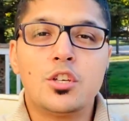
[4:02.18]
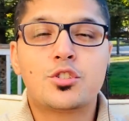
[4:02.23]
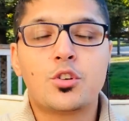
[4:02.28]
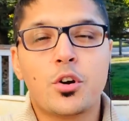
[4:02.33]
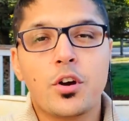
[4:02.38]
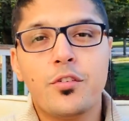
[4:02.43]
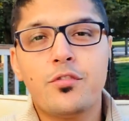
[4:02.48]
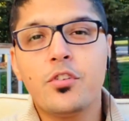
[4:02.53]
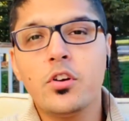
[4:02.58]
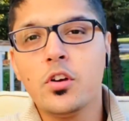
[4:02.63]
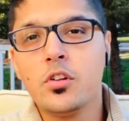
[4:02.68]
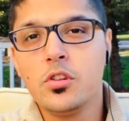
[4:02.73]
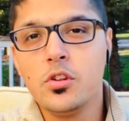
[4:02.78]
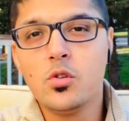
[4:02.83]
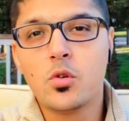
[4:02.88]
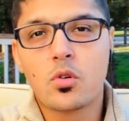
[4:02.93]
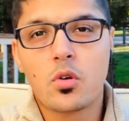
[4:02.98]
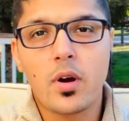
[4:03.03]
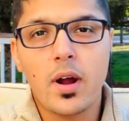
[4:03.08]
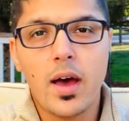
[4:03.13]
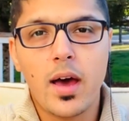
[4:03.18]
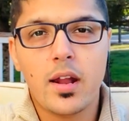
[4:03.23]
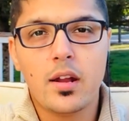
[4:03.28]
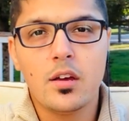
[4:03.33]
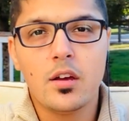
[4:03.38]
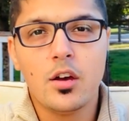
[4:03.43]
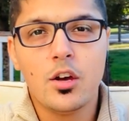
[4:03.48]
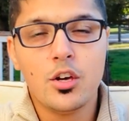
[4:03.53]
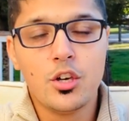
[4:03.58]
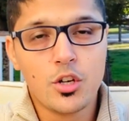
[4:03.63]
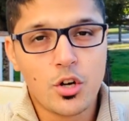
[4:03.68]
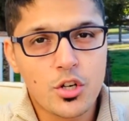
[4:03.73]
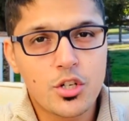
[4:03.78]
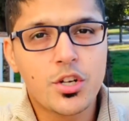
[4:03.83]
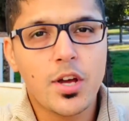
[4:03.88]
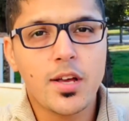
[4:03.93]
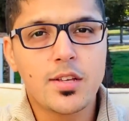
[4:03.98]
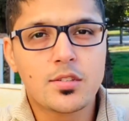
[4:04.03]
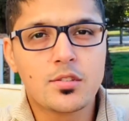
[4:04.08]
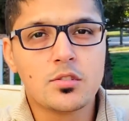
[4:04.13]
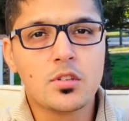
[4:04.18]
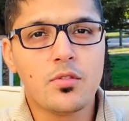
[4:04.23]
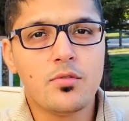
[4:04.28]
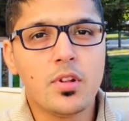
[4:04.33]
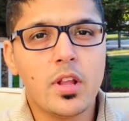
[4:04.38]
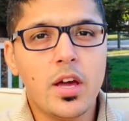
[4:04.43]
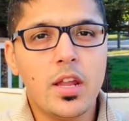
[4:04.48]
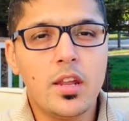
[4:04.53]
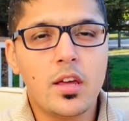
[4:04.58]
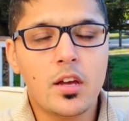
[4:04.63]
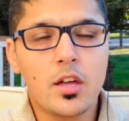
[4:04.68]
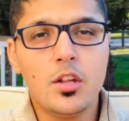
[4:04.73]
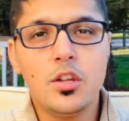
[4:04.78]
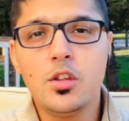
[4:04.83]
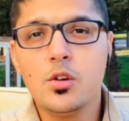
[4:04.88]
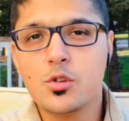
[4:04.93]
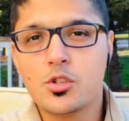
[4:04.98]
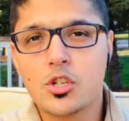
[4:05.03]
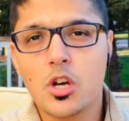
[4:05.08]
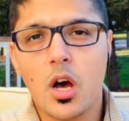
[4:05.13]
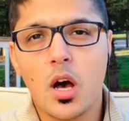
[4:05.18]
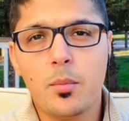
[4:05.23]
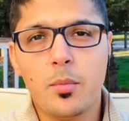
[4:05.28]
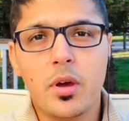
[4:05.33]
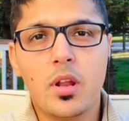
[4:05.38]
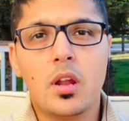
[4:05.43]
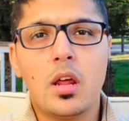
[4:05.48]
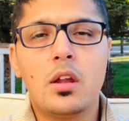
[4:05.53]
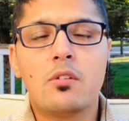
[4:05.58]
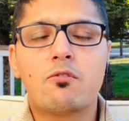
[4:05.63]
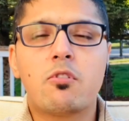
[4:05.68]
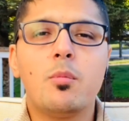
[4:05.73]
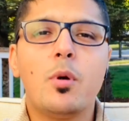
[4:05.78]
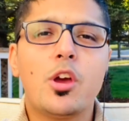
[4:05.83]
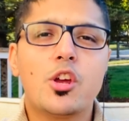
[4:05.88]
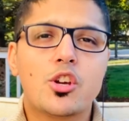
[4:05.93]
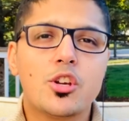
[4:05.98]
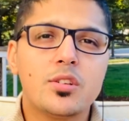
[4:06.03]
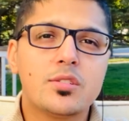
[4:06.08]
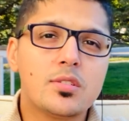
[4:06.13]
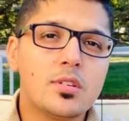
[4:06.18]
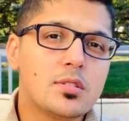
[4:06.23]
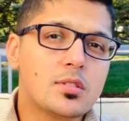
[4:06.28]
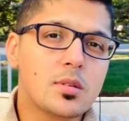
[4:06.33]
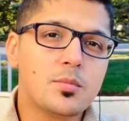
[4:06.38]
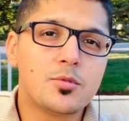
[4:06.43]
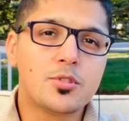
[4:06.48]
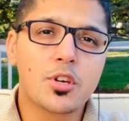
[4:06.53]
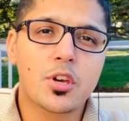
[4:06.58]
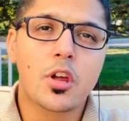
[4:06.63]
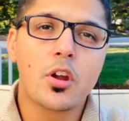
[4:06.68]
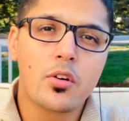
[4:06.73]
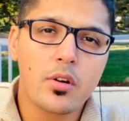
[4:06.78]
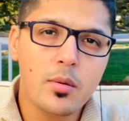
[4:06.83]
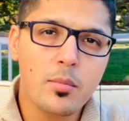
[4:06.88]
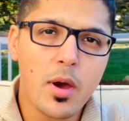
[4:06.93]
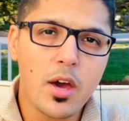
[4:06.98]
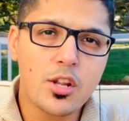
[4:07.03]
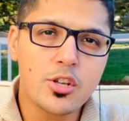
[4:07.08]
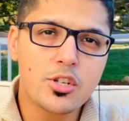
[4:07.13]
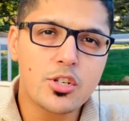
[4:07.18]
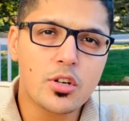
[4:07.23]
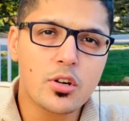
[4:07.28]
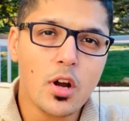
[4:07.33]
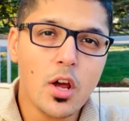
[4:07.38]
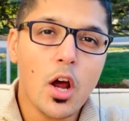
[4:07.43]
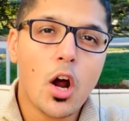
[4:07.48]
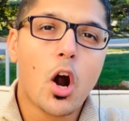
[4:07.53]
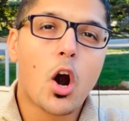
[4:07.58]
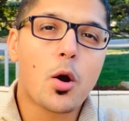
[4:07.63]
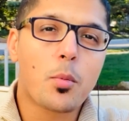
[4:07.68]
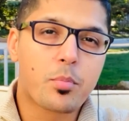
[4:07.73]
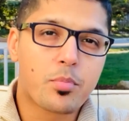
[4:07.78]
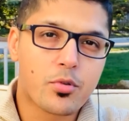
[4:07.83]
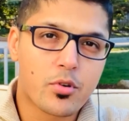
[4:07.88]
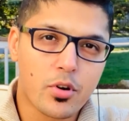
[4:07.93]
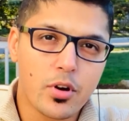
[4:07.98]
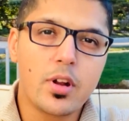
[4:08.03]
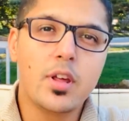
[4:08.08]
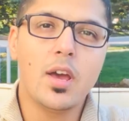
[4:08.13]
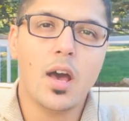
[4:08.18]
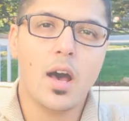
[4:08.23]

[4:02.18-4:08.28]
So if you're a new grad, your chances of landing a new job in Information System Security Manager are pretty